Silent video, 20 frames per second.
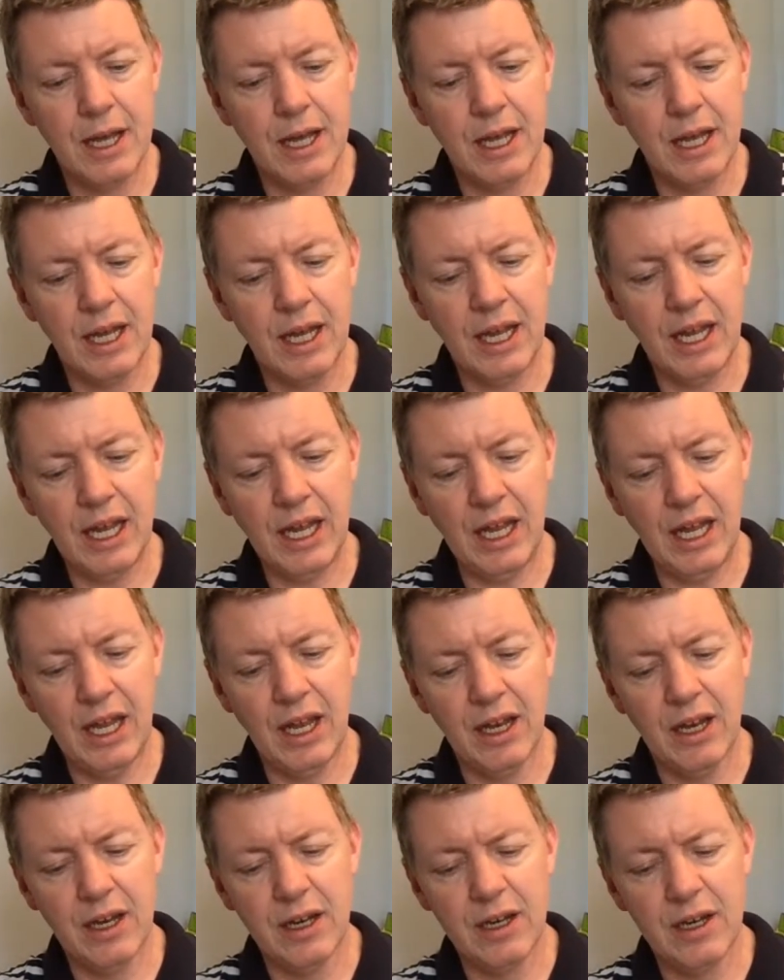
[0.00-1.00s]
he
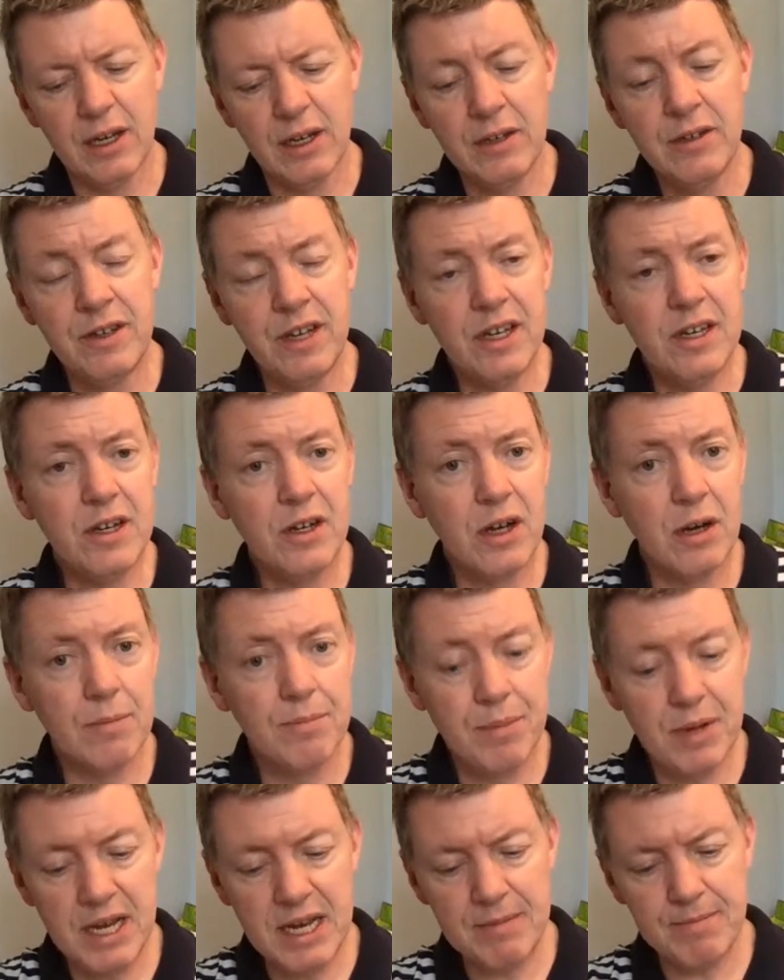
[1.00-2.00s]
didn't
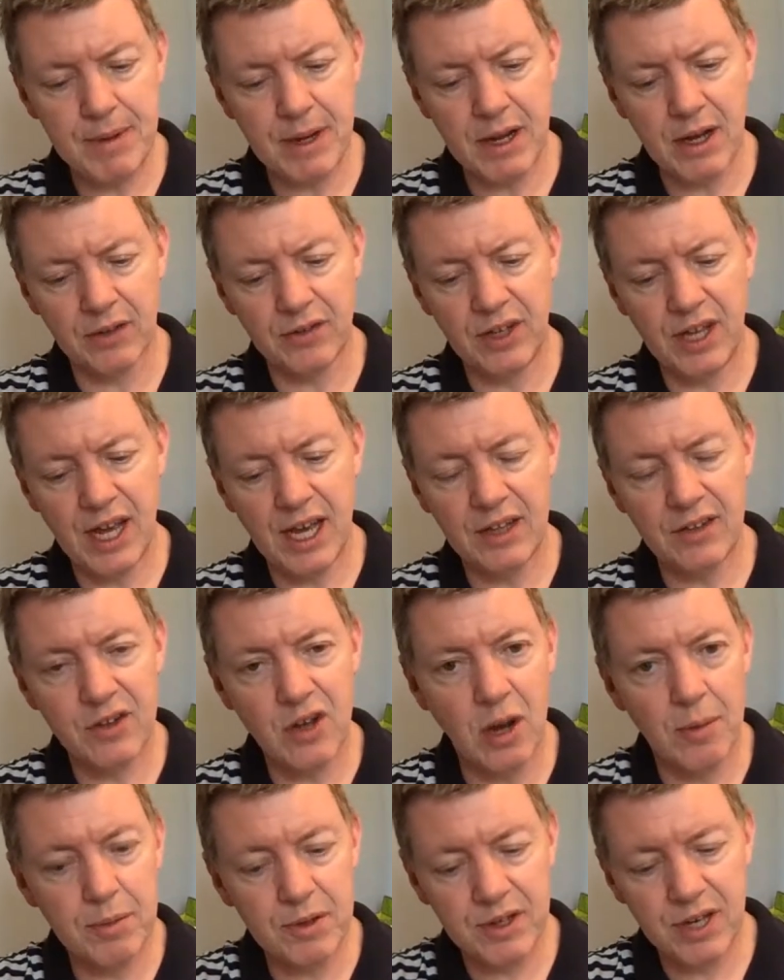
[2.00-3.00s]
compete because he hates
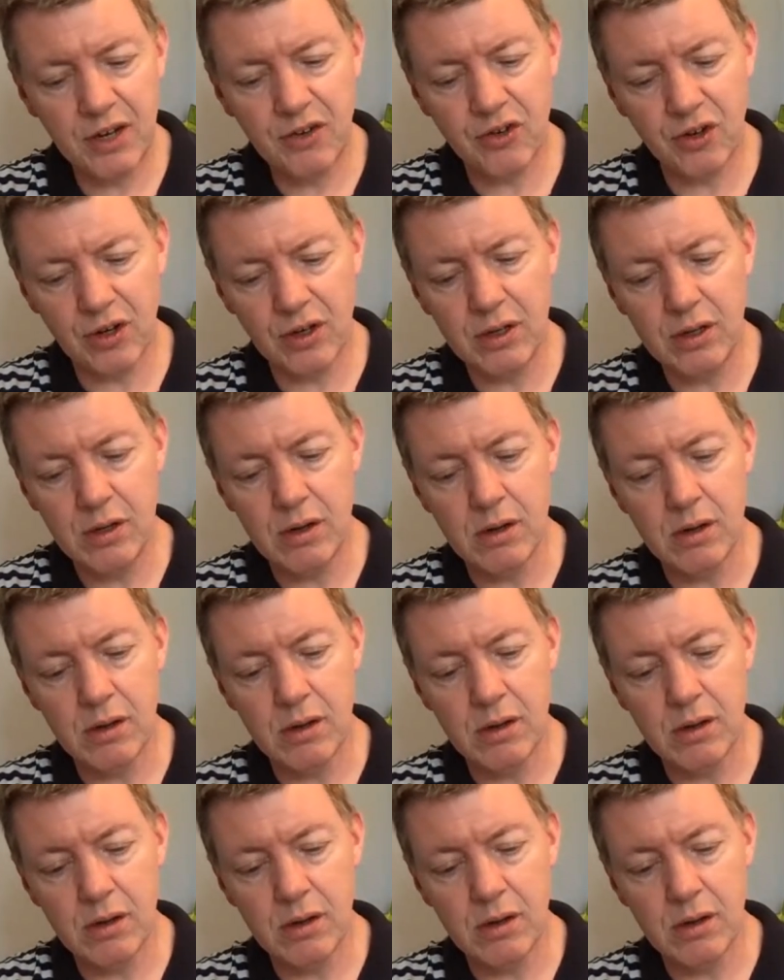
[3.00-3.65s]
competition.